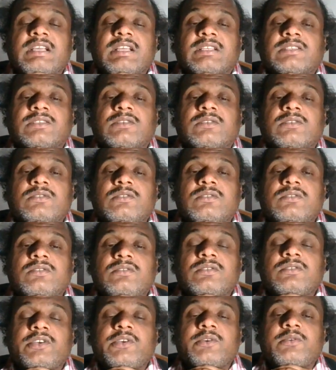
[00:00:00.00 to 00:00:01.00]

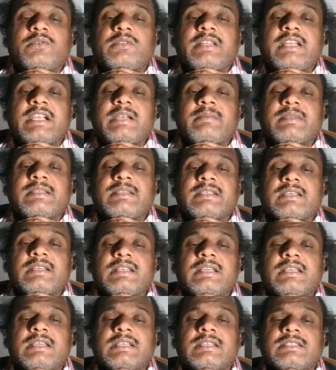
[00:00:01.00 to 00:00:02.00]
So due to that
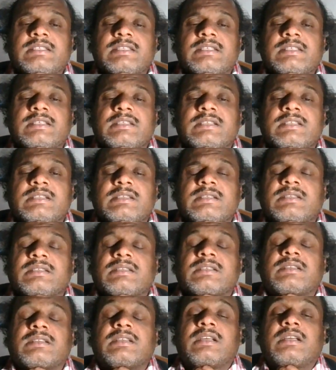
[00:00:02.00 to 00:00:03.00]
basically he's
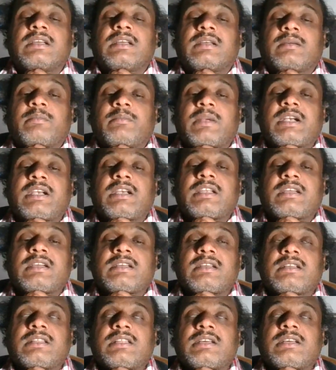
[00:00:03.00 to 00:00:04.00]
but
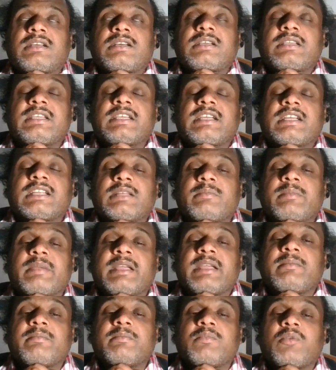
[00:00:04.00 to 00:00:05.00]
the here the
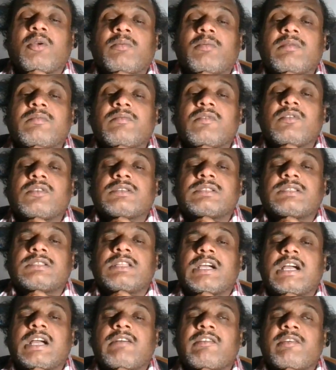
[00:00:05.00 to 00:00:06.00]
main problem was
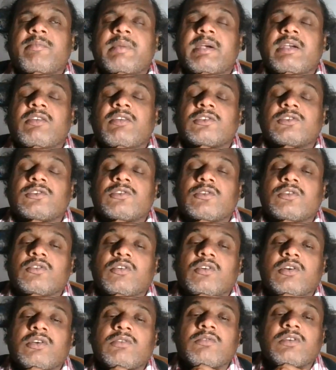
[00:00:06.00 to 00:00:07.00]
the government also
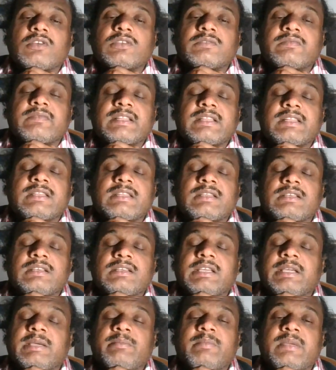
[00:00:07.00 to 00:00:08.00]
not was with
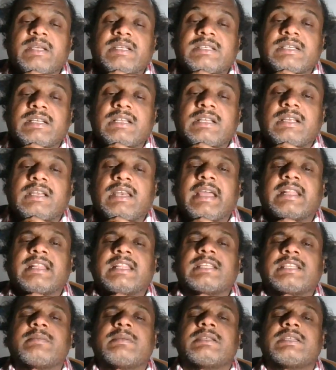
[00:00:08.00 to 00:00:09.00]
him basically, like
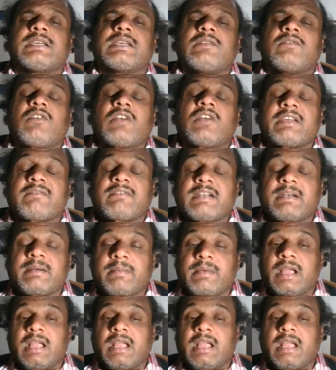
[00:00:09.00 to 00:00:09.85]
this basically whatever